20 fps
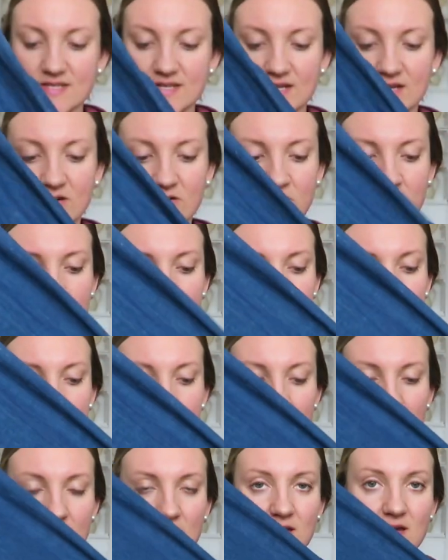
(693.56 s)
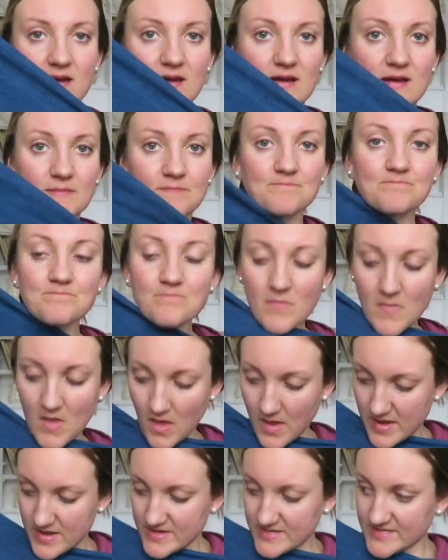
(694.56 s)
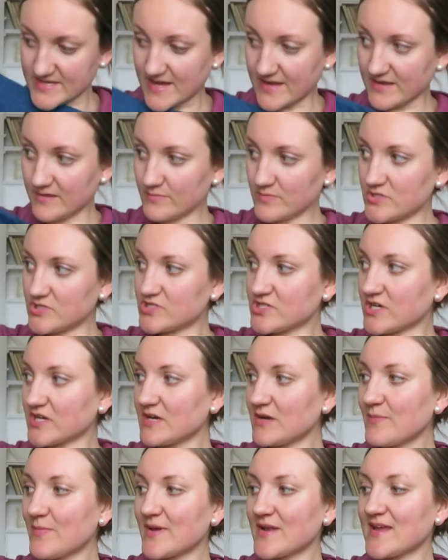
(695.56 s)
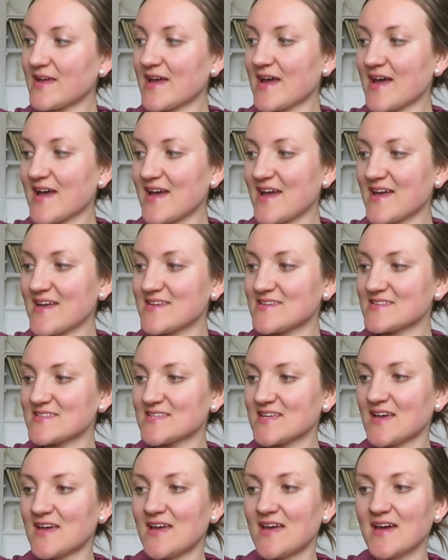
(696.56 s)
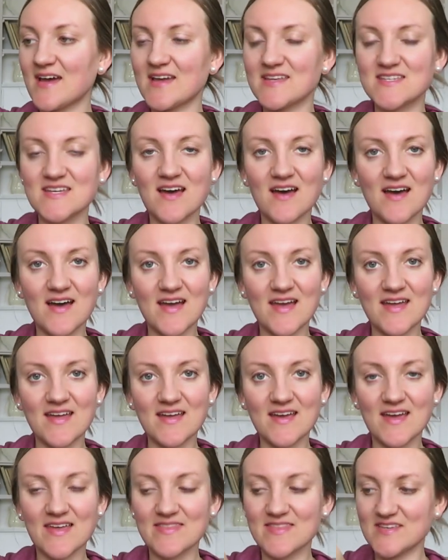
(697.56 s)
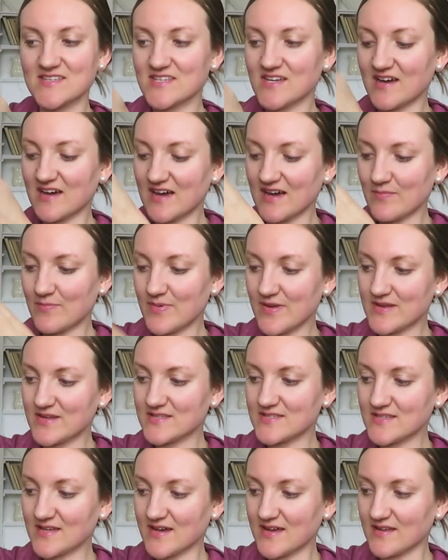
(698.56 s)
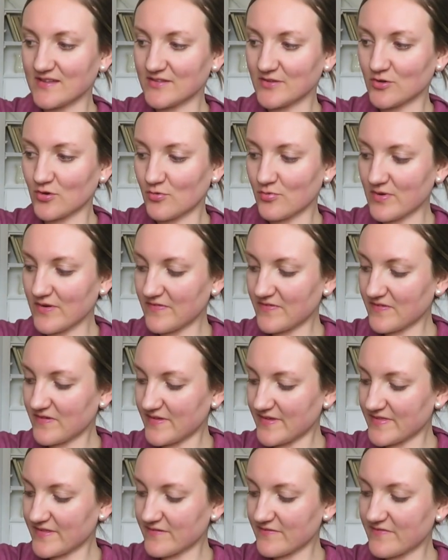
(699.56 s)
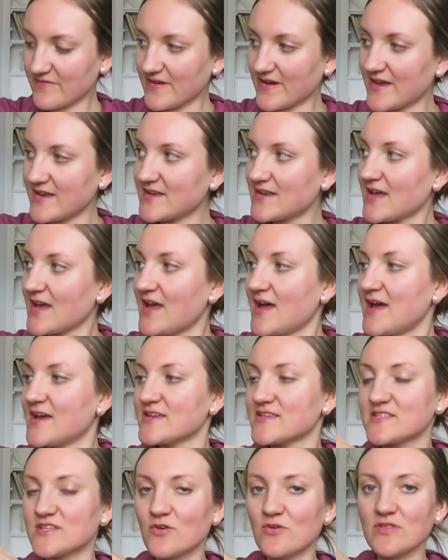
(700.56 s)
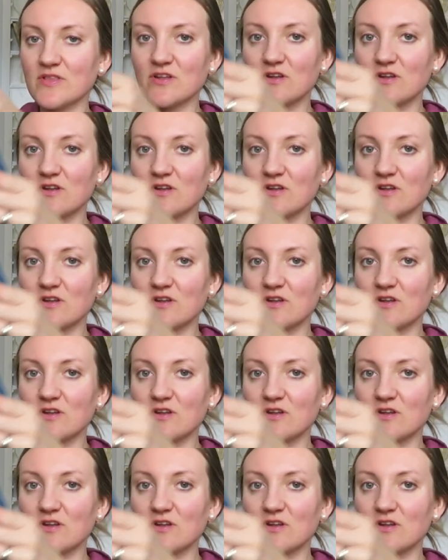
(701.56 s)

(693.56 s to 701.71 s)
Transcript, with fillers: down um, denim shirt but it has a tie at the top and it's got a little ruffle on the front. So a